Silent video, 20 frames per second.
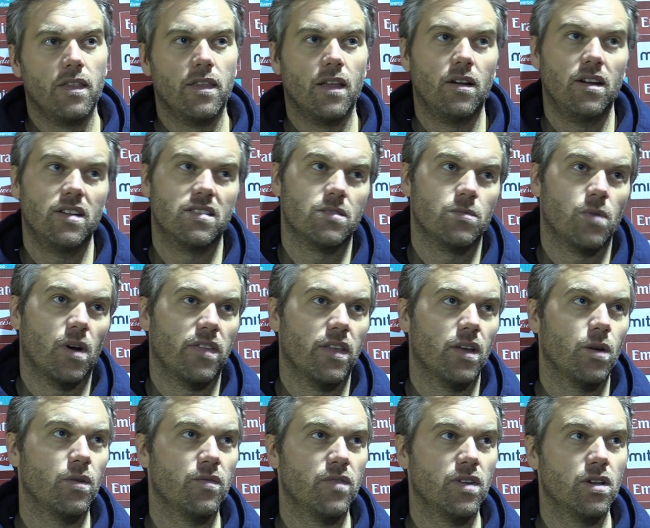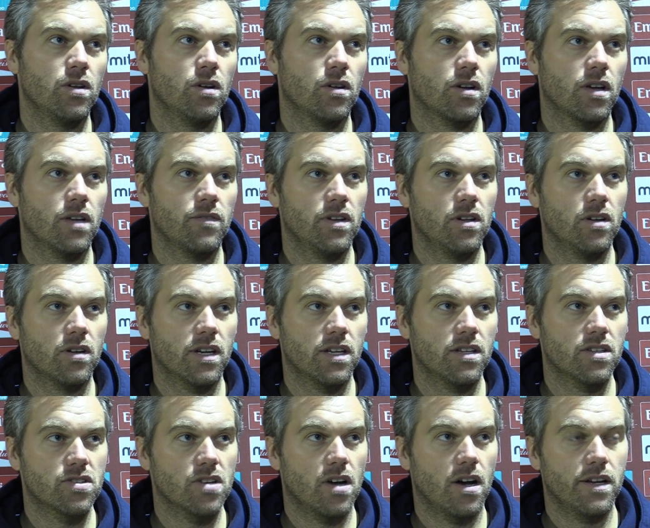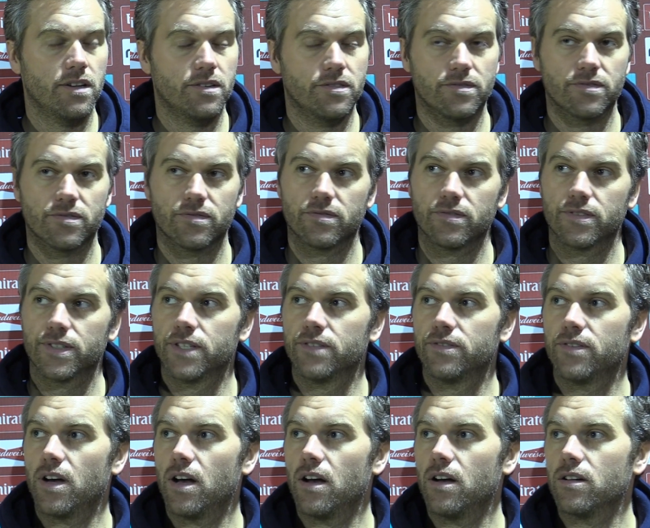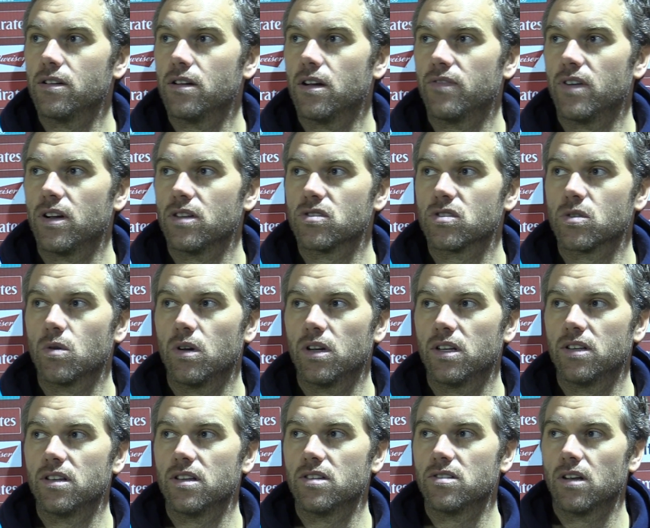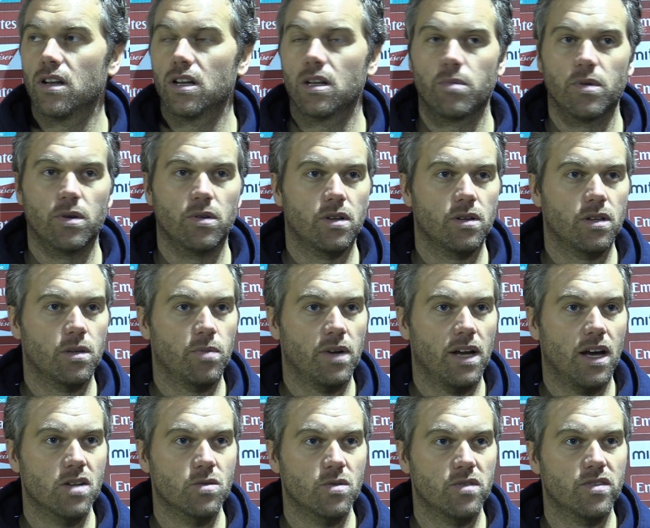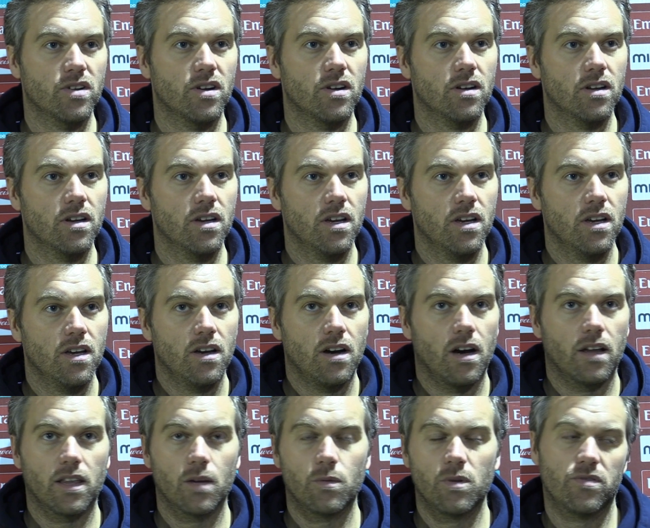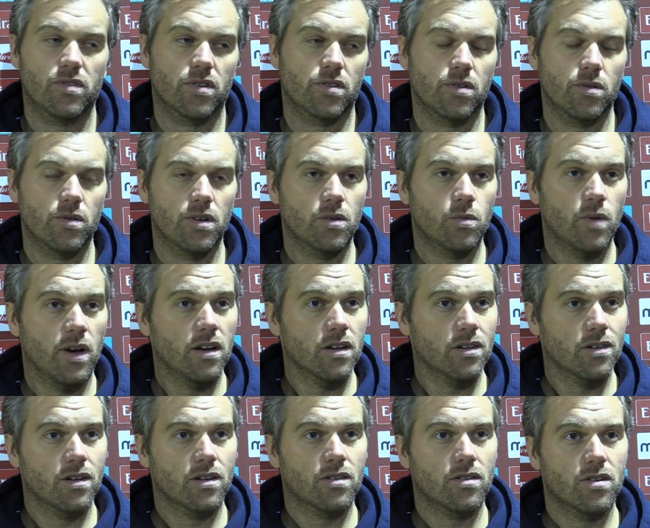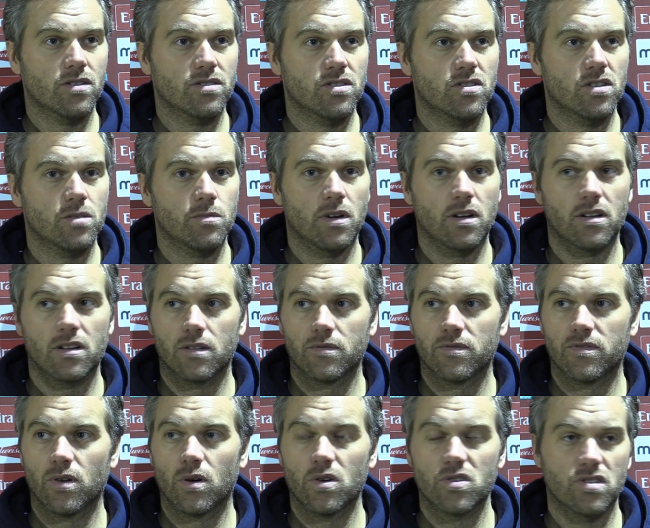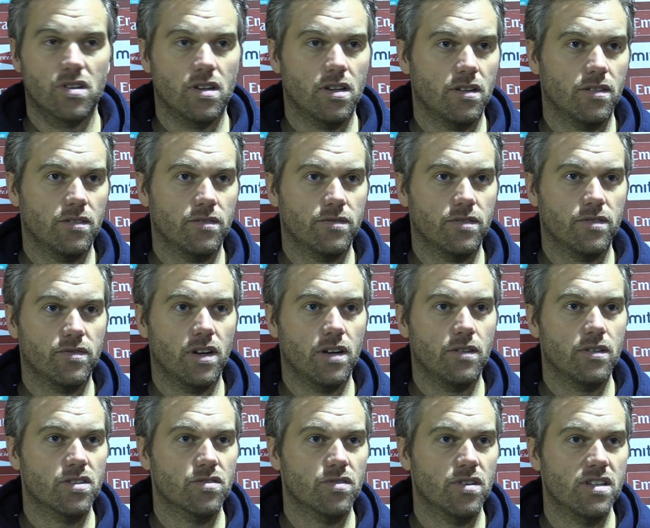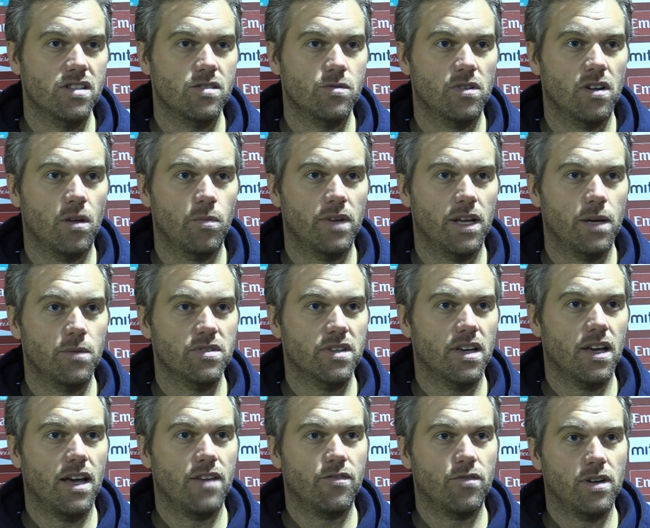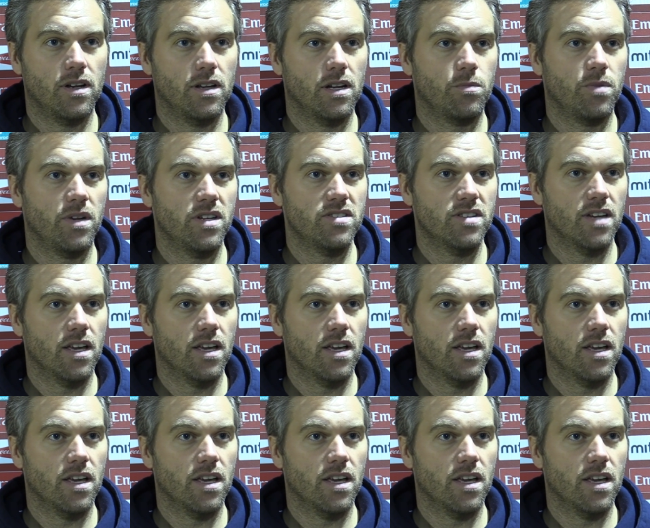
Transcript: No, listen, well, I think if you look inside of our squad inside of the building, the players we've got, I think we've recruited well across the summer, and unfortunately for various reasons we've not been able to get everyone out on the pitch